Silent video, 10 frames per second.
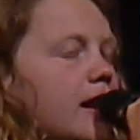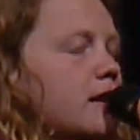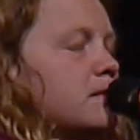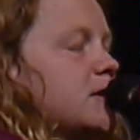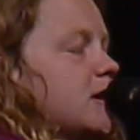The
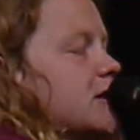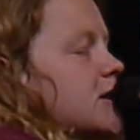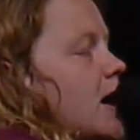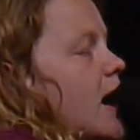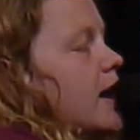empty
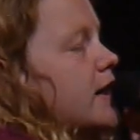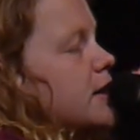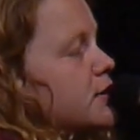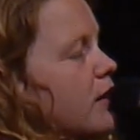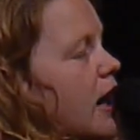
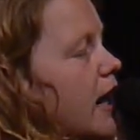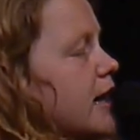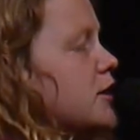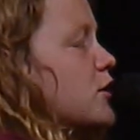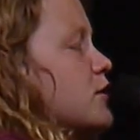skies
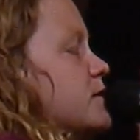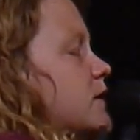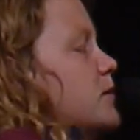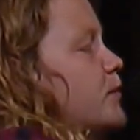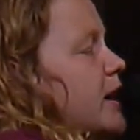rise
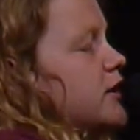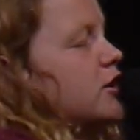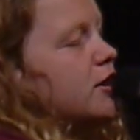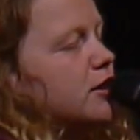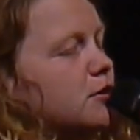over the
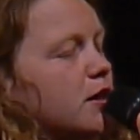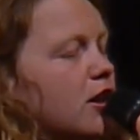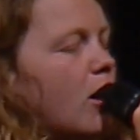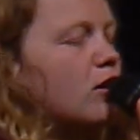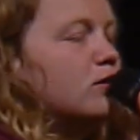benches where
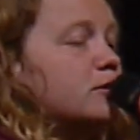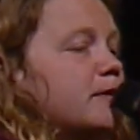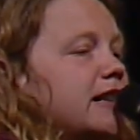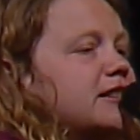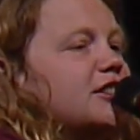the old
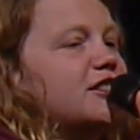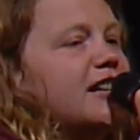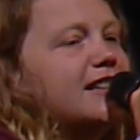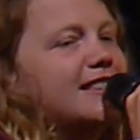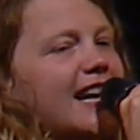men
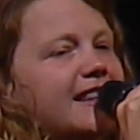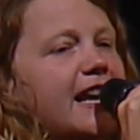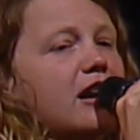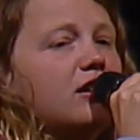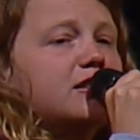sit, and
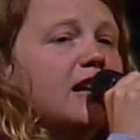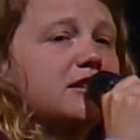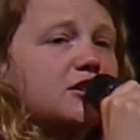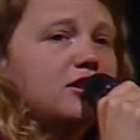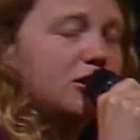they are
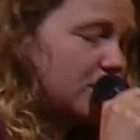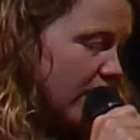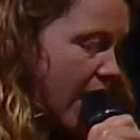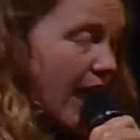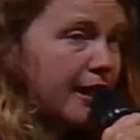
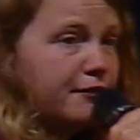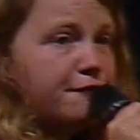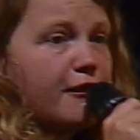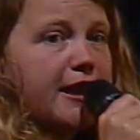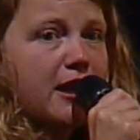desolate and
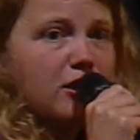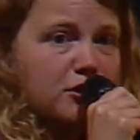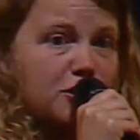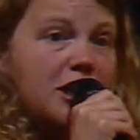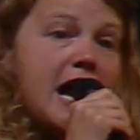
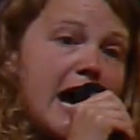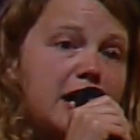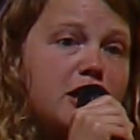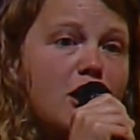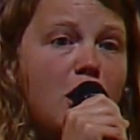friendless,
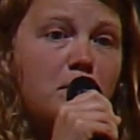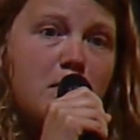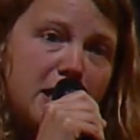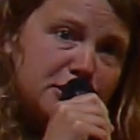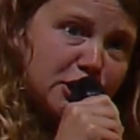and the young
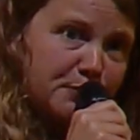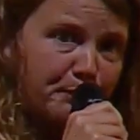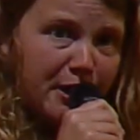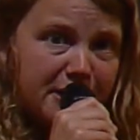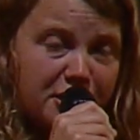men
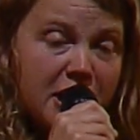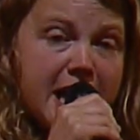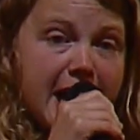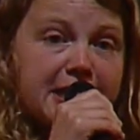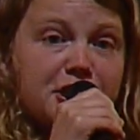spit.
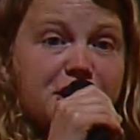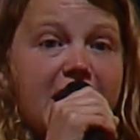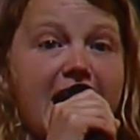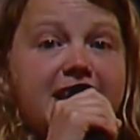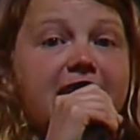
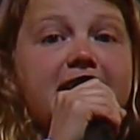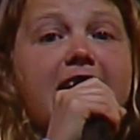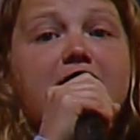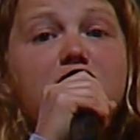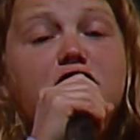Inside they're
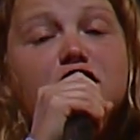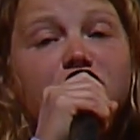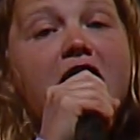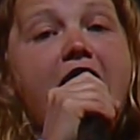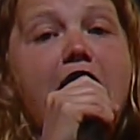
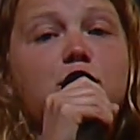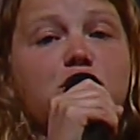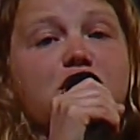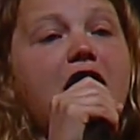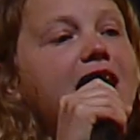delicate,
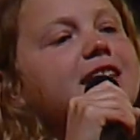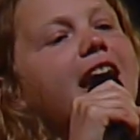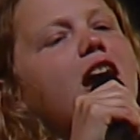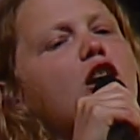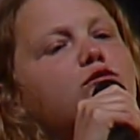outside
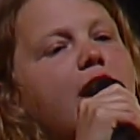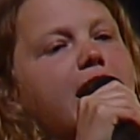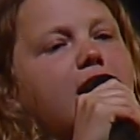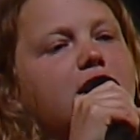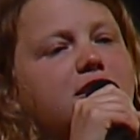they are
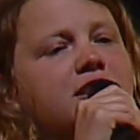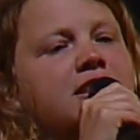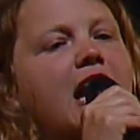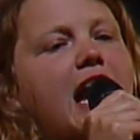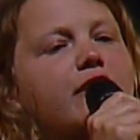reckless,
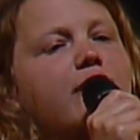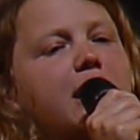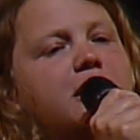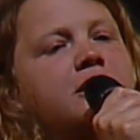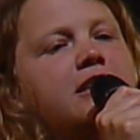and I
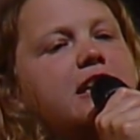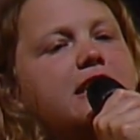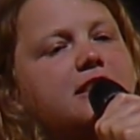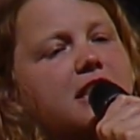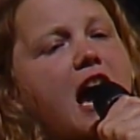reckon
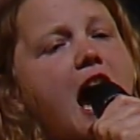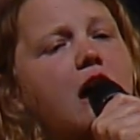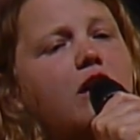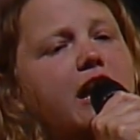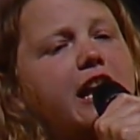these are
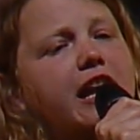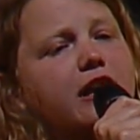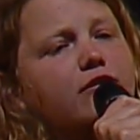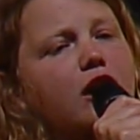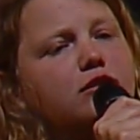our
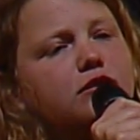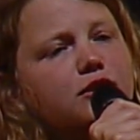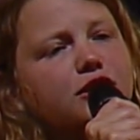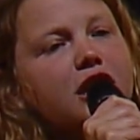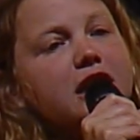
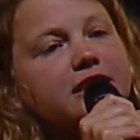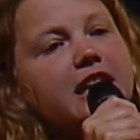heroes.